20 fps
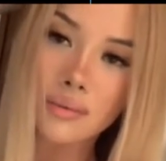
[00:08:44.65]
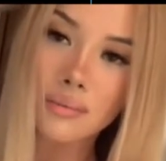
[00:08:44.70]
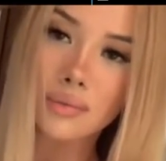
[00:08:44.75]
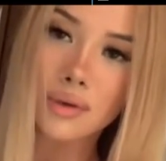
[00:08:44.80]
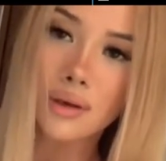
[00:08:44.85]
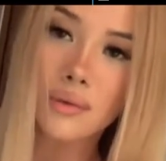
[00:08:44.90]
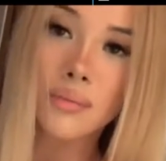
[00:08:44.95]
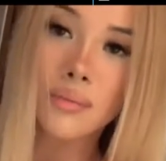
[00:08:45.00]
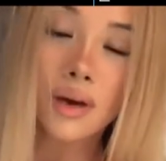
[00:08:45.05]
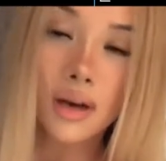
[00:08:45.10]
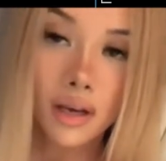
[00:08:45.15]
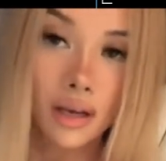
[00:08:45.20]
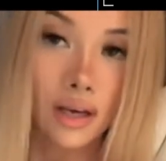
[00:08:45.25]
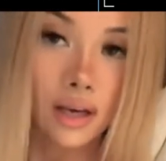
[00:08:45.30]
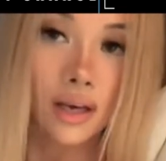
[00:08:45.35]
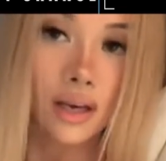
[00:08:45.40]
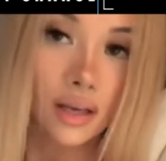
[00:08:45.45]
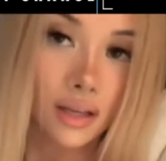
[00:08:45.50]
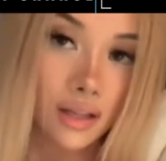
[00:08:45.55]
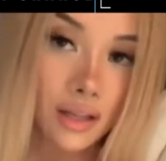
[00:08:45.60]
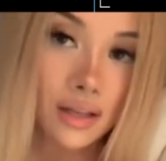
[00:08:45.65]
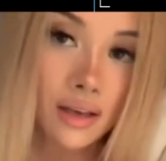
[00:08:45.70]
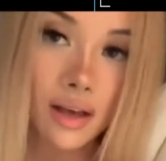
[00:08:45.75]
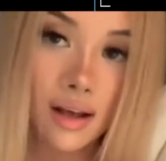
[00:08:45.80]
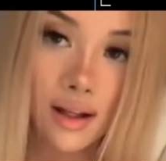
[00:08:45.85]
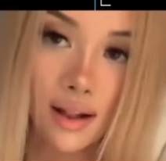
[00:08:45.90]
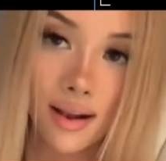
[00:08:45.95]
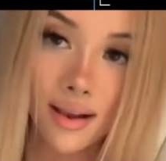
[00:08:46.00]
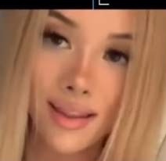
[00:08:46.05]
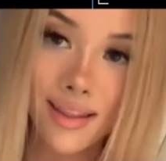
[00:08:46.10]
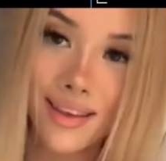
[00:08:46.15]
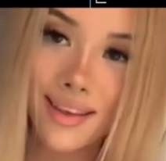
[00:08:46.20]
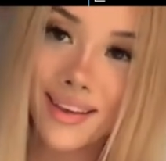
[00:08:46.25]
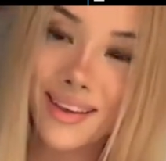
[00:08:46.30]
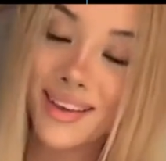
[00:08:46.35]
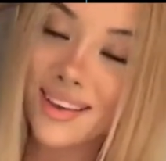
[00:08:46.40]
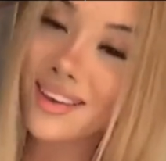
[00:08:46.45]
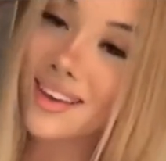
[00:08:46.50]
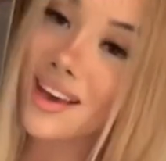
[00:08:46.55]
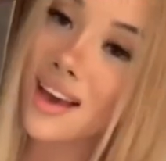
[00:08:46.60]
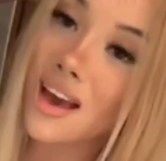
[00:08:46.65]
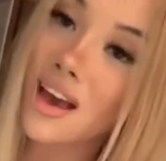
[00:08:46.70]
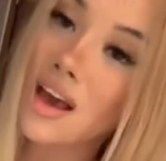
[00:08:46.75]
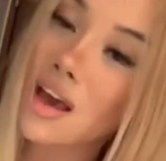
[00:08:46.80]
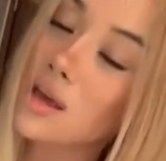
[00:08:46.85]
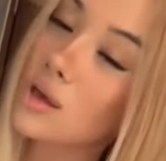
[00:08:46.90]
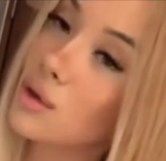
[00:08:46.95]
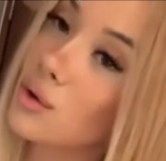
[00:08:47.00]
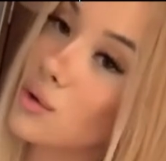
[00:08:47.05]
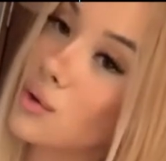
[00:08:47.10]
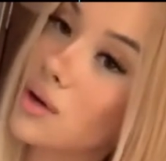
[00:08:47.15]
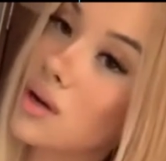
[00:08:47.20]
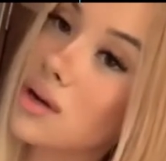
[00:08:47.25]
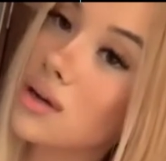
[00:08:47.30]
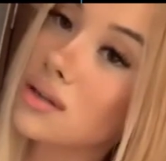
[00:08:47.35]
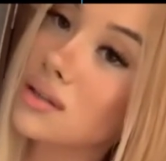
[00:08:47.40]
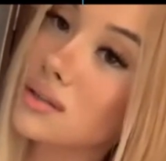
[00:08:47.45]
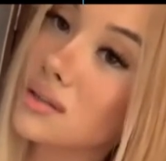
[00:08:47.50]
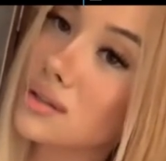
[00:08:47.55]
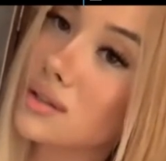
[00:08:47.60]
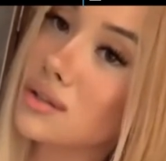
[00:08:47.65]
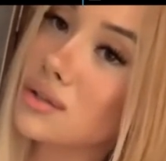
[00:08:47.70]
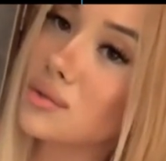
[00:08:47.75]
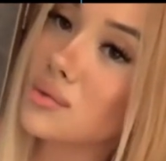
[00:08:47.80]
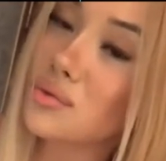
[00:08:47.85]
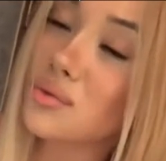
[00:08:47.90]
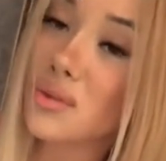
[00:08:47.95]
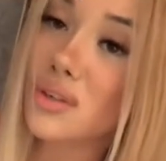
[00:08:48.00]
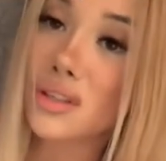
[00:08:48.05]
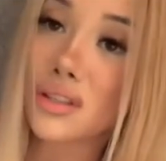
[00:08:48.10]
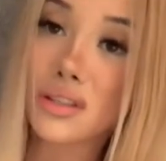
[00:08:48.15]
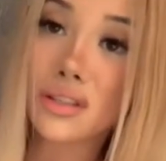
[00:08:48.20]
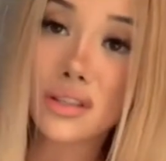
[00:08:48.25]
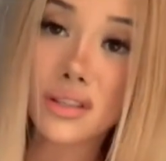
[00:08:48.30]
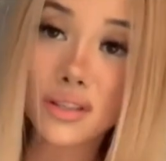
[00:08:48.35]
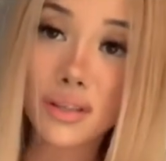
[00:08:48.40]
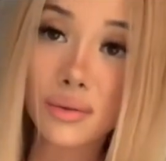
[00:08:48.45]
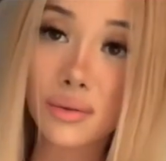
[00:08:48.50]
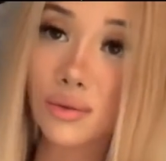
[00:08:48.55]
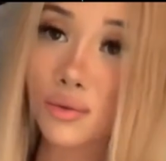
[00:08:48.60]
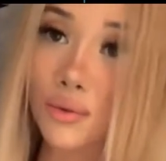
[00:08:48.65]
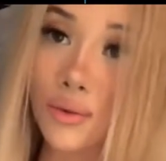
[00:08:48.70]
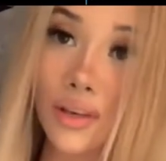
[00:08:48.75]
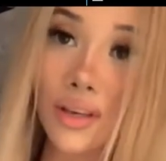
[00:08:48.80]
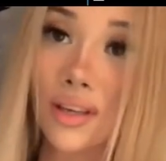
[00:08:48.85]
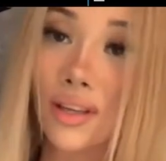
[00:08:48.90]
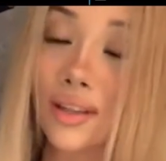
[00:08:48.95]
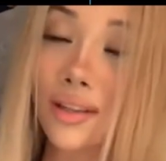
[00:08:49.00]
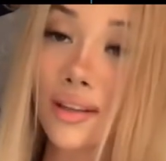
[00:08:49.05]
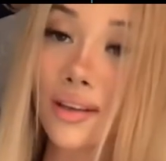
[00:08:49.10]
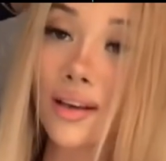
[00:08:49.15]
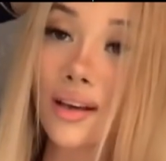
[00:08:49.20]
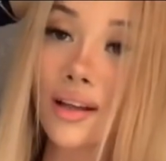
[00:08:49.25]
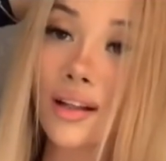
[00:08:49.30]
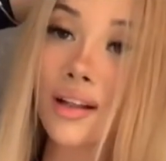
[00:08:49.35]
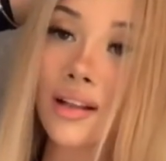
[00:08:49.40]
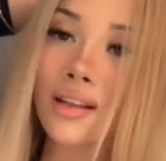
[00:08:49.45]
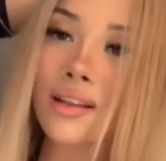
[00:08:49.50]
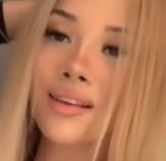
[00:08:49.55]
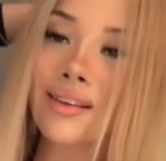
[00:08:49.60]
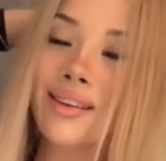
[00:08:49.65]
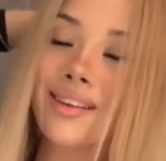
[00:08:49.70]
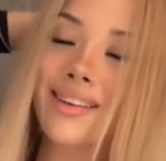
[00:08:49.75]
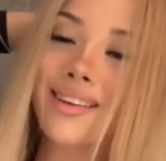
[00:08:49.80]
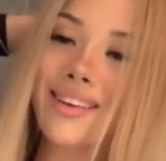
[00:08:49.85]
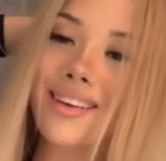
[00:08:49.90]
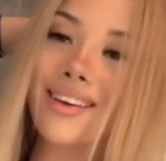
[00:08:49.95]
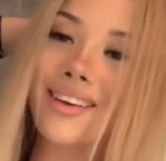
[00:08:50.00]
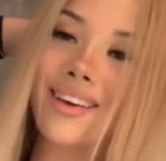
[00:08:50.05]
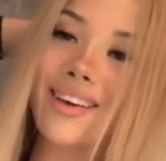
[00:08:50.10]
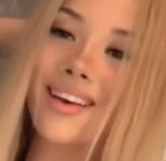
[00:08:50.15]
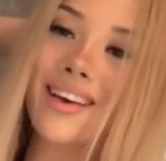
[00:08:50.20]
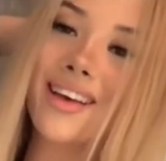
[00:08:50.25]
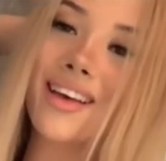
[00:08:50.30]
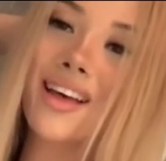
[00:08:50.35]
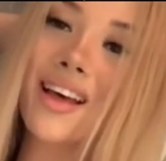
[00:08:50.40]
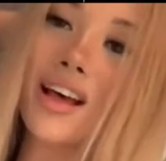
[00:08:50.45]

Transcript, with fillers: I had older women, when I, me and my younger brother, I had, we had older women who hit on us as children.